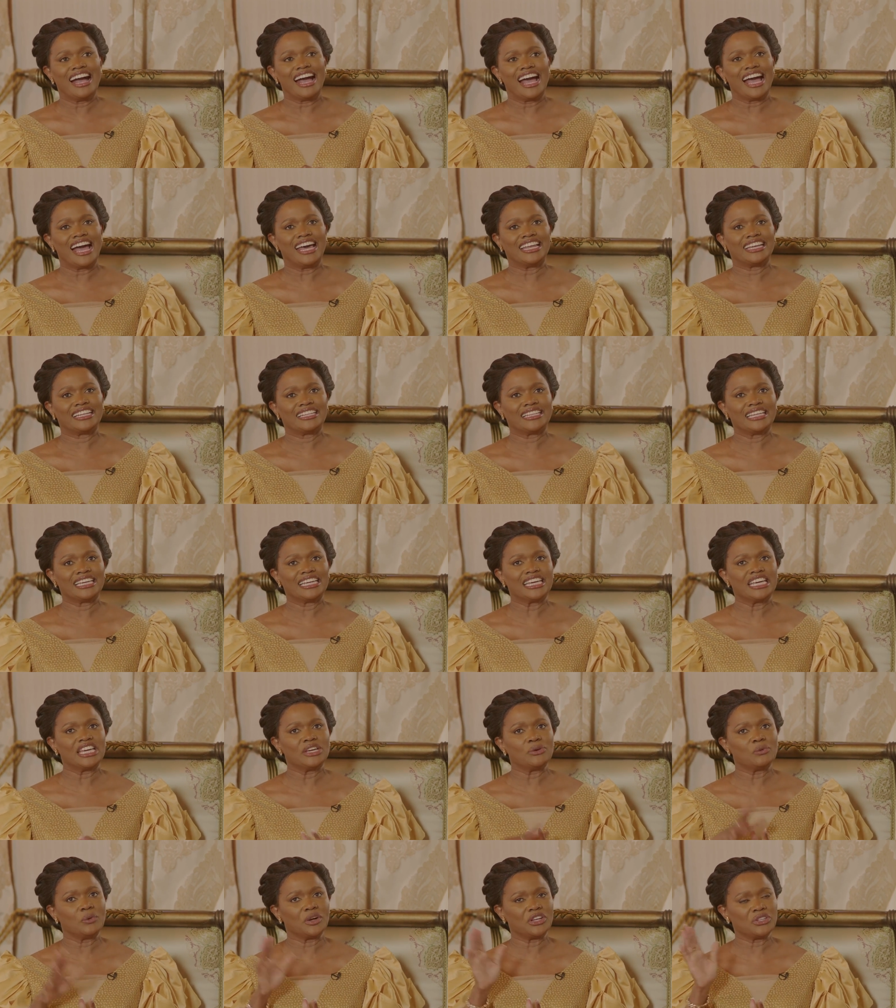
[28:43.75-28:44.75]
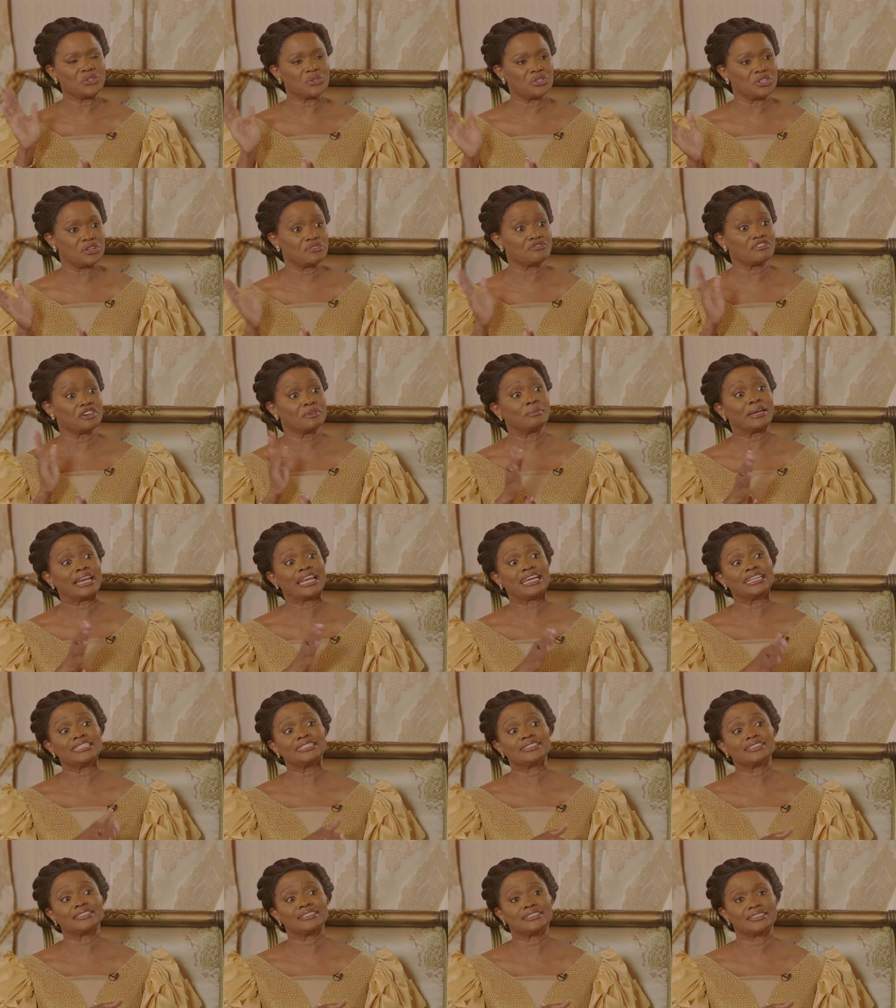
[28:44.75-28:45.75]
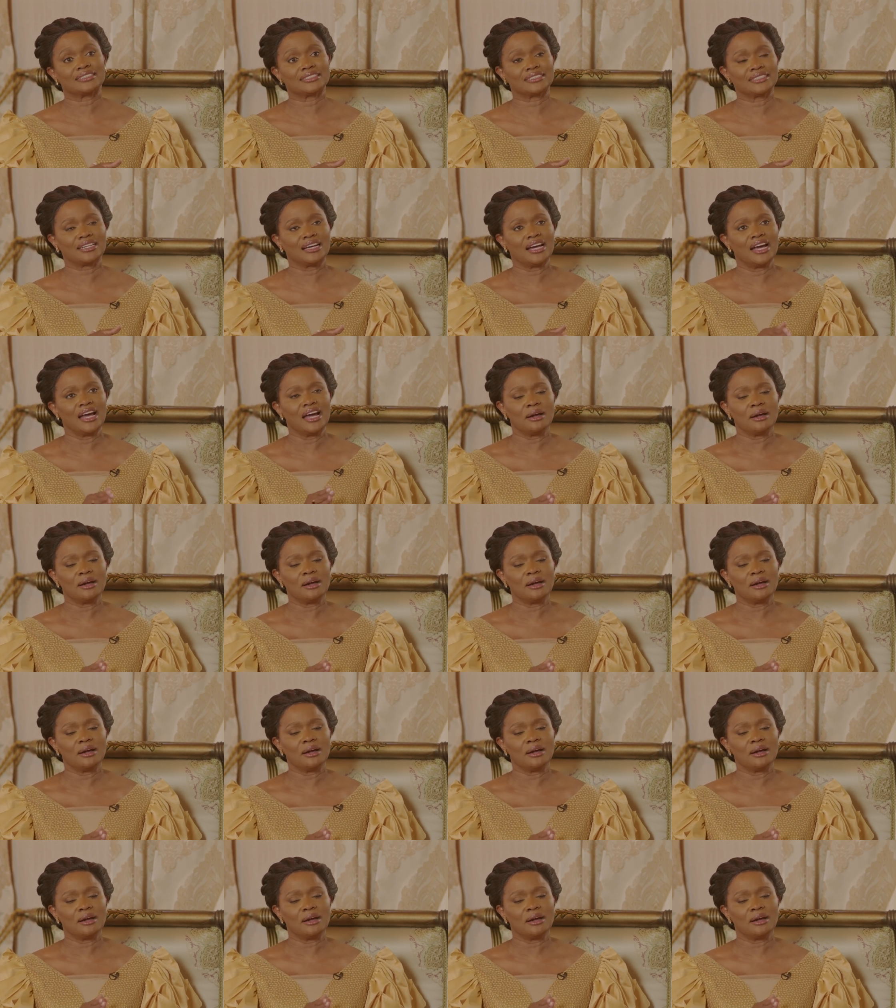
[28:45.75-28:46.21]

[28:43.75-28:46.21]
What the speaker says: And I think he went to different places.